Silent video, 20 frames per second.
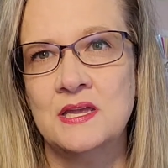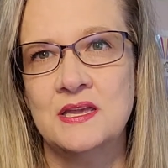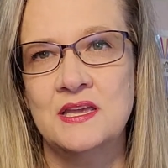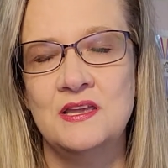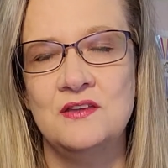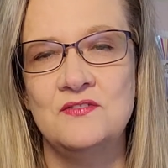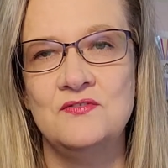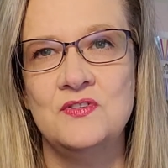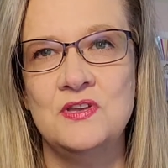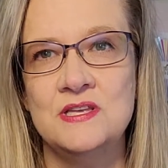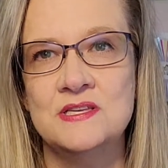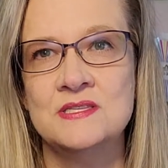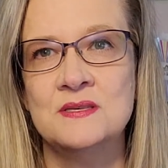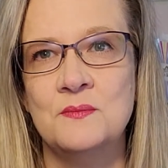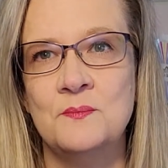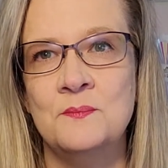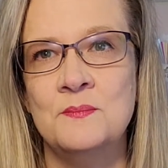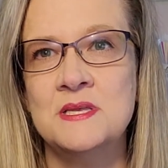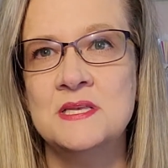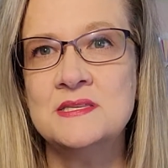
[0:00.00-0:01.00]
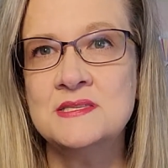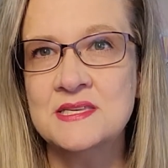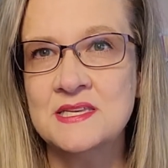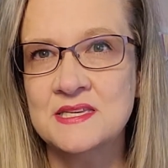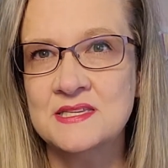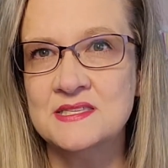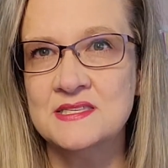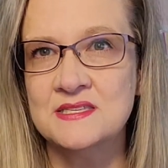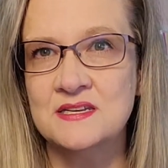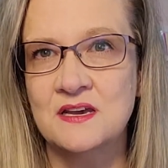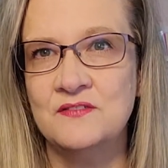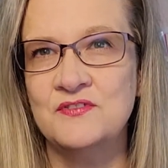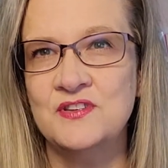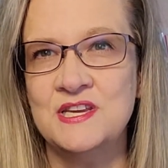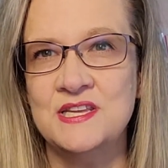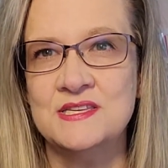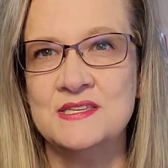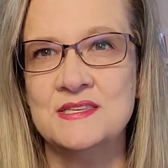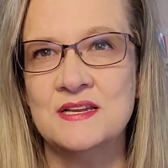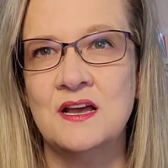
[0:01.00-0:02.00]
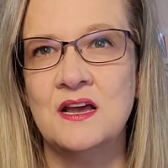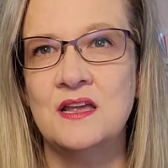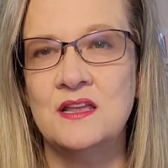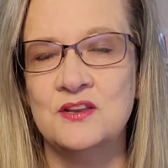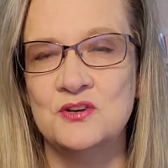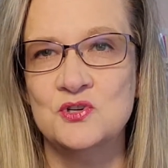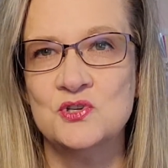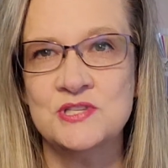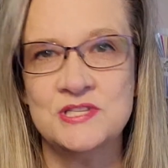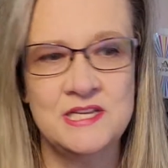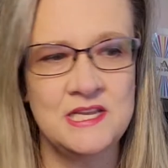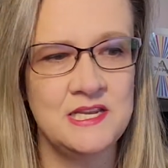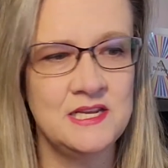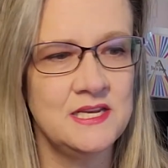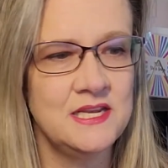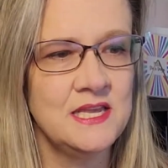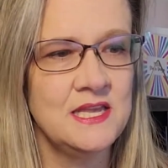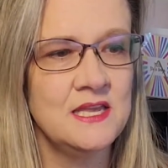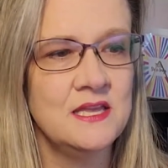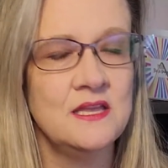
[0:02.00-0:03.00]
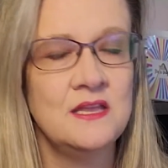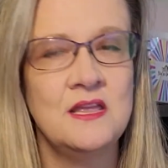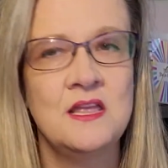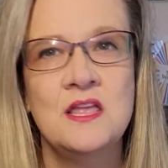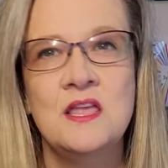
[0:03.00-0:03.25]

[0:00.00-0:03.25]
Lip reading: If he's missing stuff and he's not understanding it,